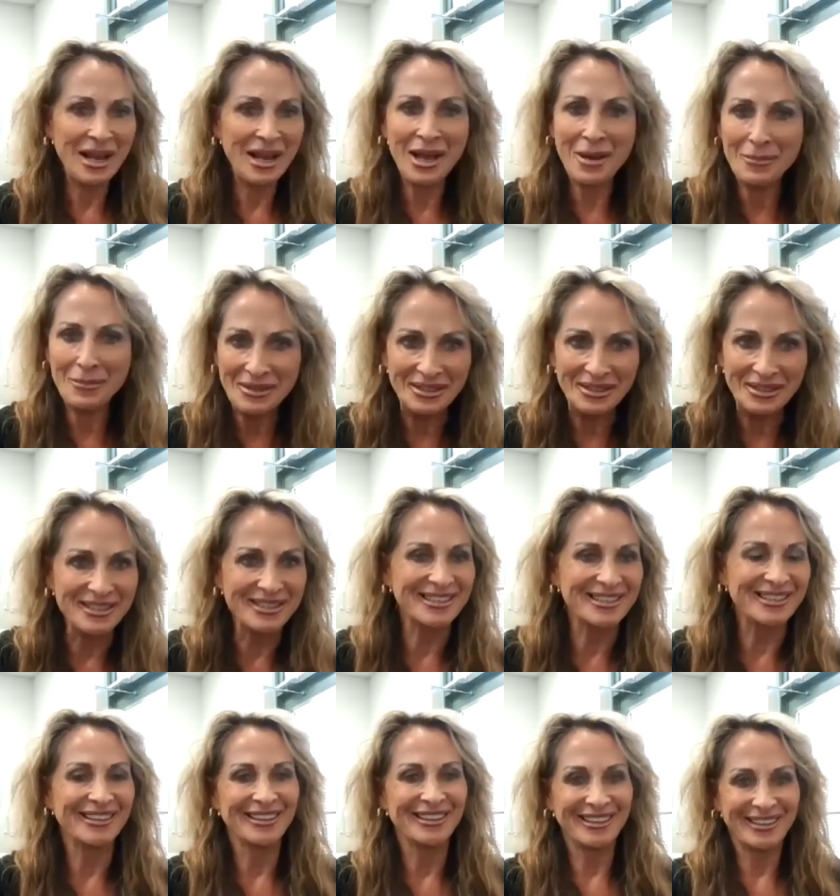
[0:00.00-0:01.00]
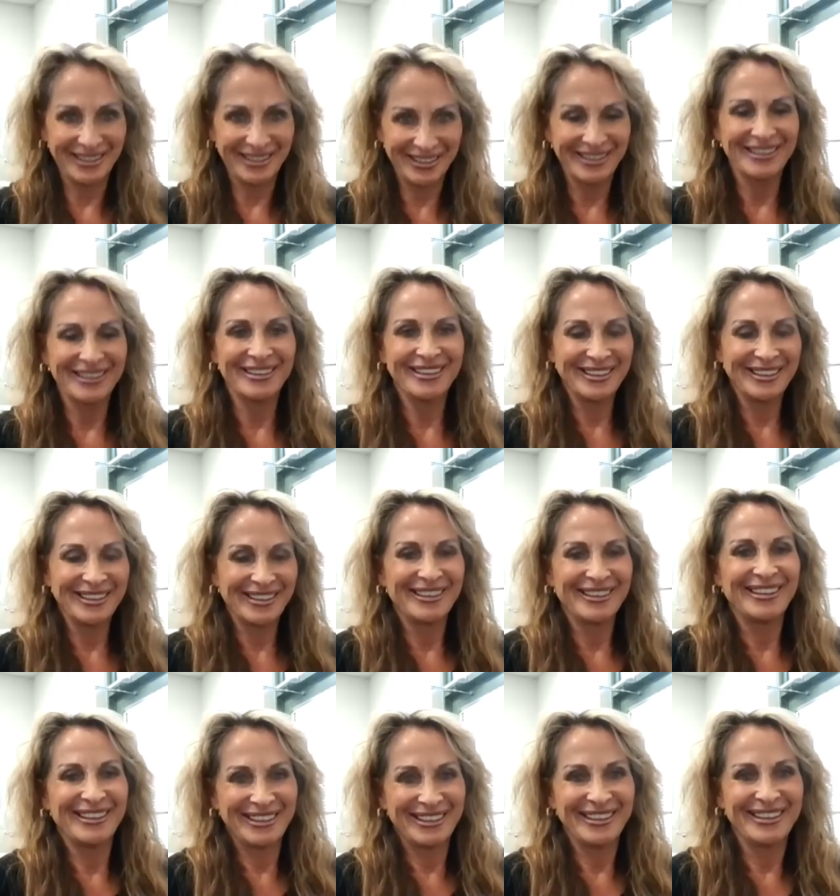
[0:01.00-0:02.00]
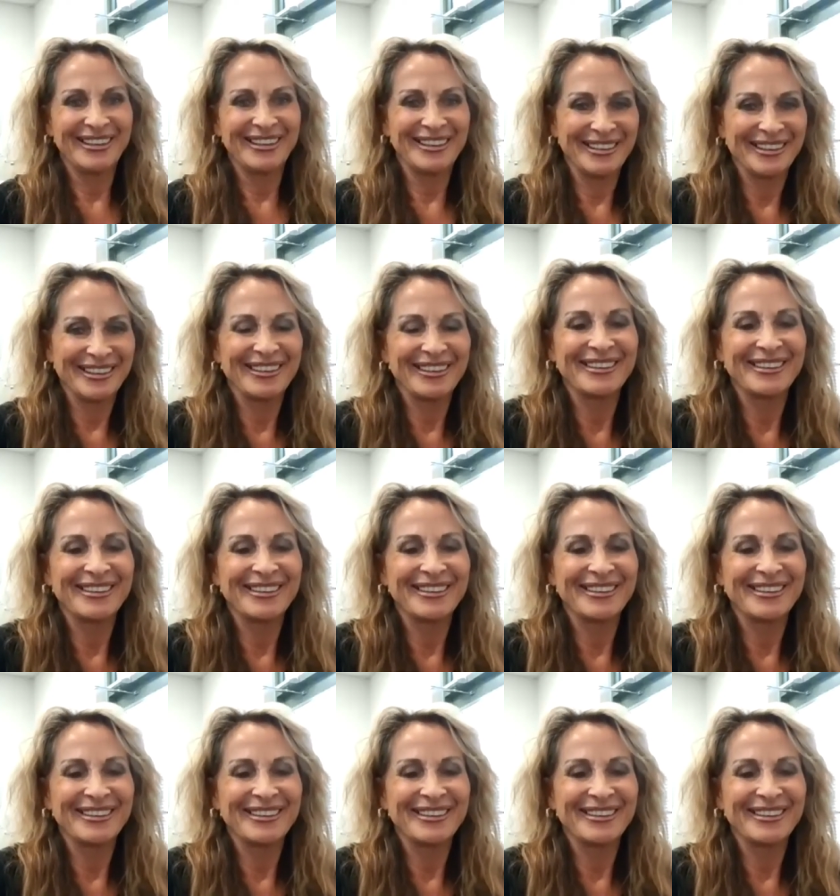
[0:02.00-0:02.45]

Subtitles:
what happens. They do. They do. They just